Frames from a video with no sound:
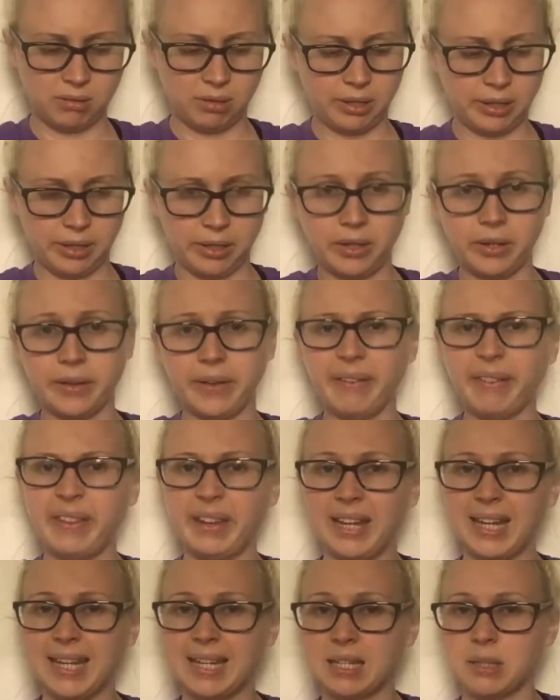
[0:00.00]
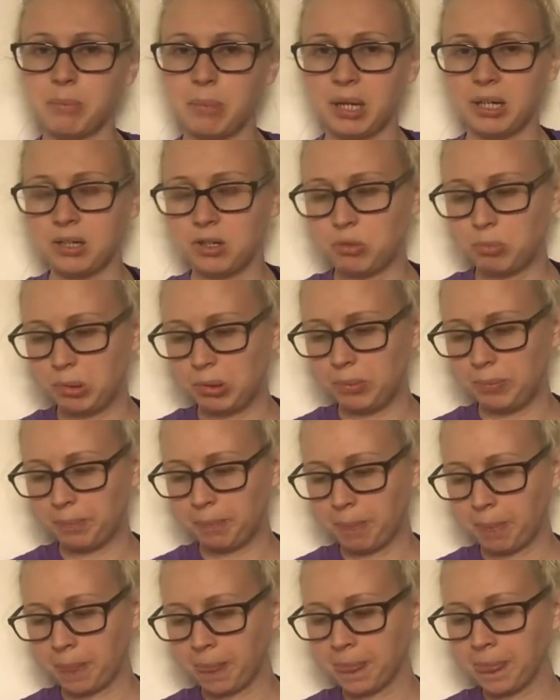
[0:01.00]
I think it's manageable.
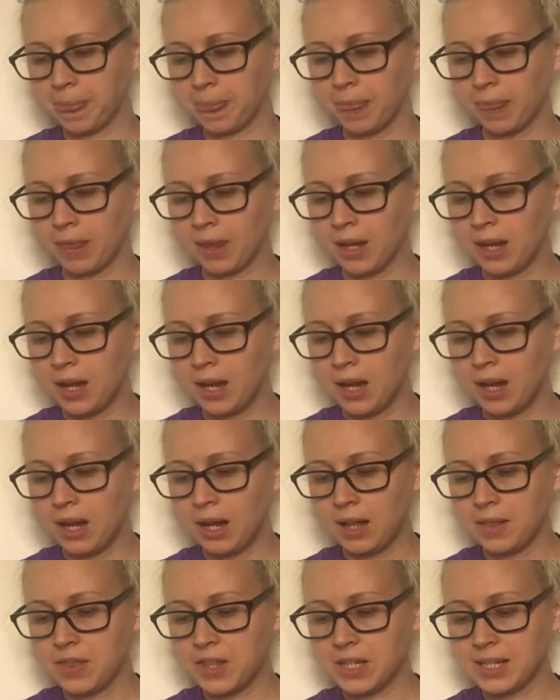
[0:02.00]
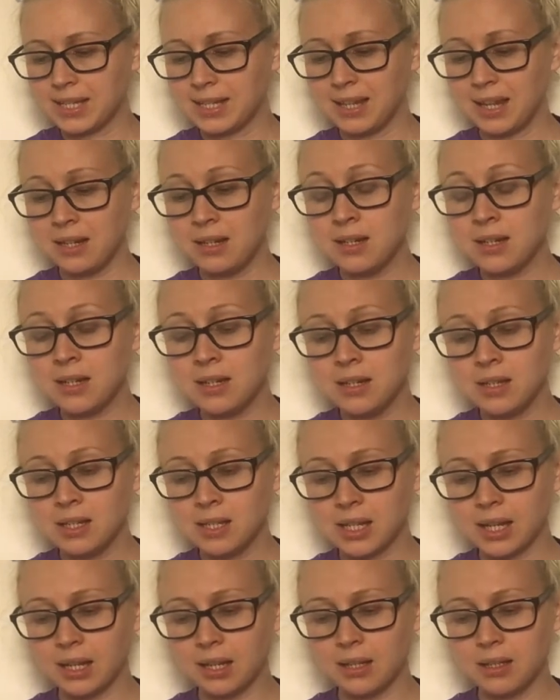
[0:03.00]
The sentence
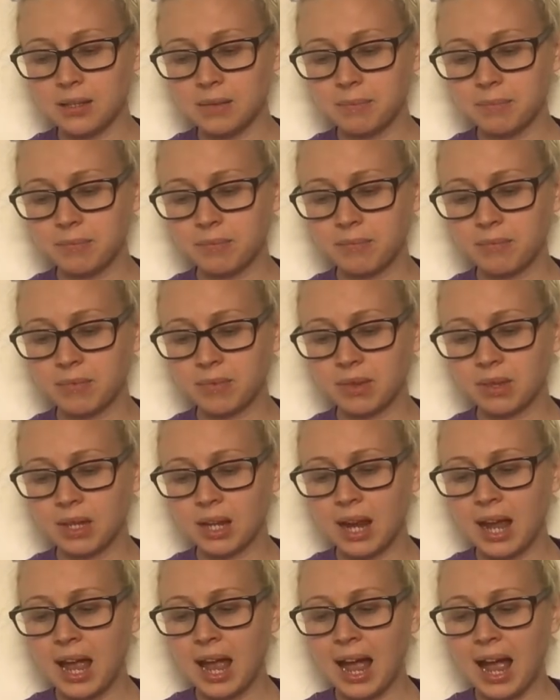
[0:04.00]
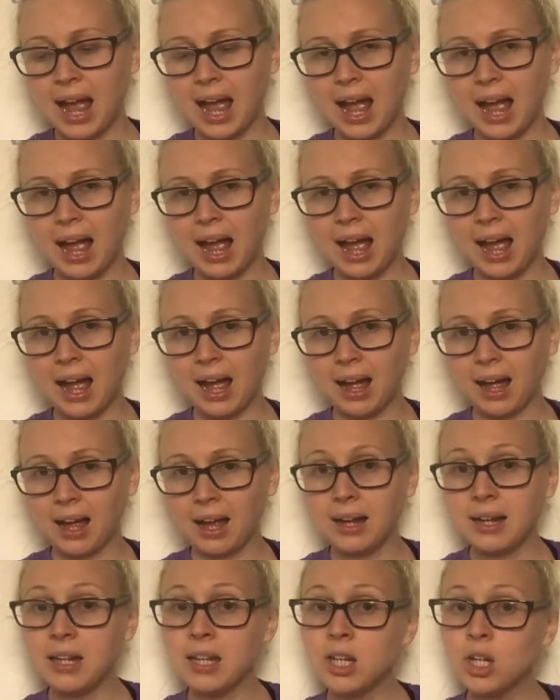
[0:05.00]
is,
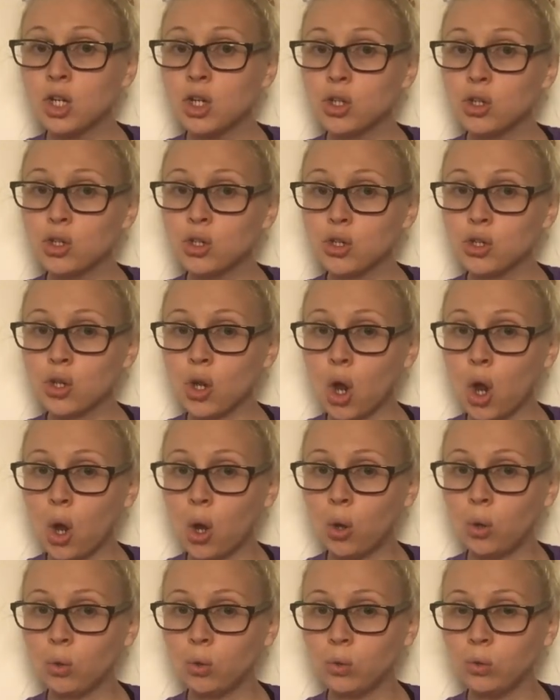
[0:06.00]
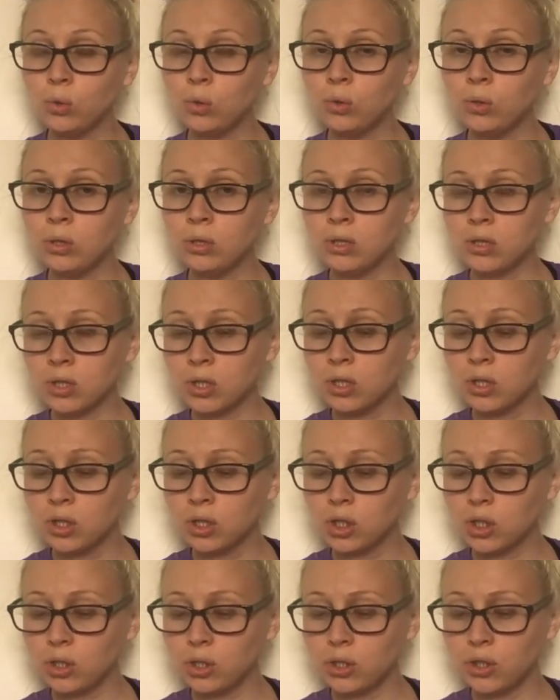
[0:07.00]
I told
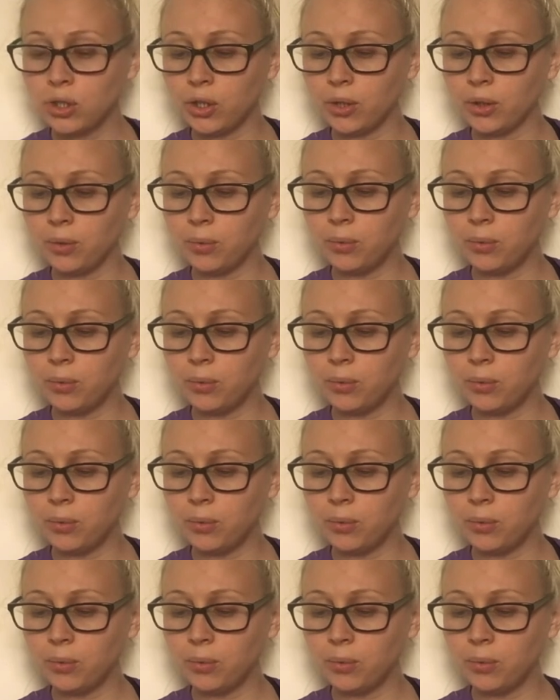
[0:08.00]
you.